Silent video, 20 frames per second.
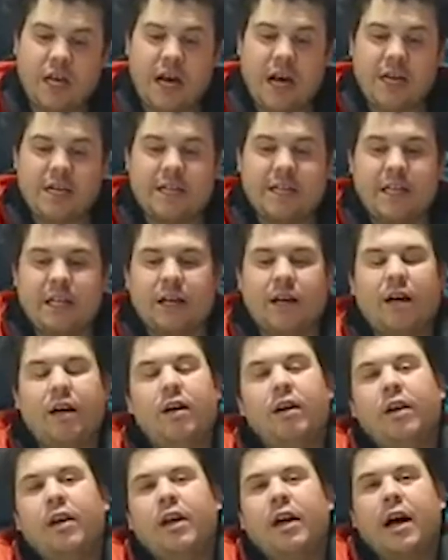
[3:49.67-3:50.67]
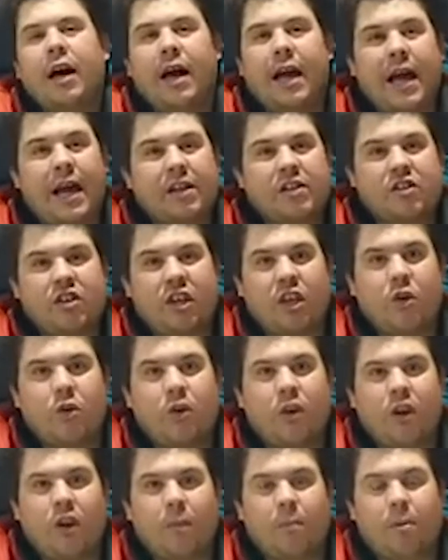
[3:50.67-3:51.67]
the idea, I
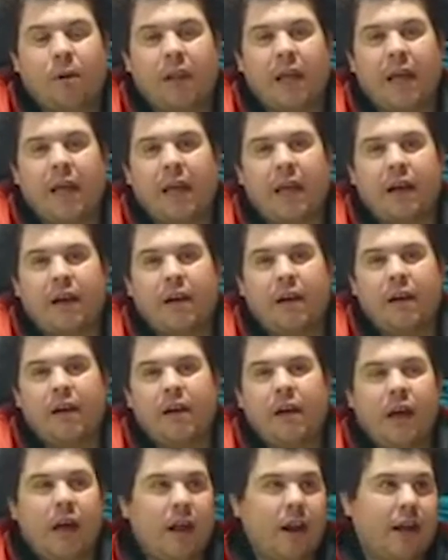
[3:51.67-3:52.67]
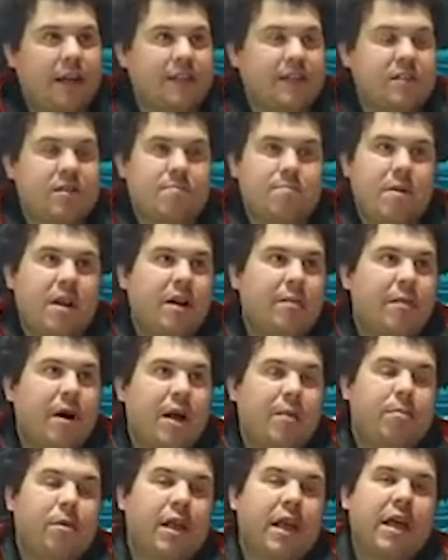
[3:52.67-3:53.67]
executed a plan, and I submitted
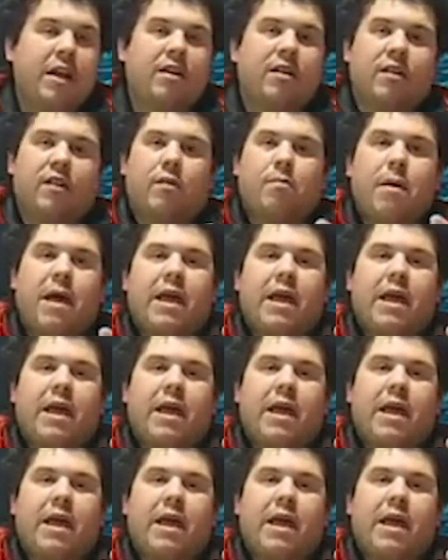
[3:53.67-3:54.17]
my plan to the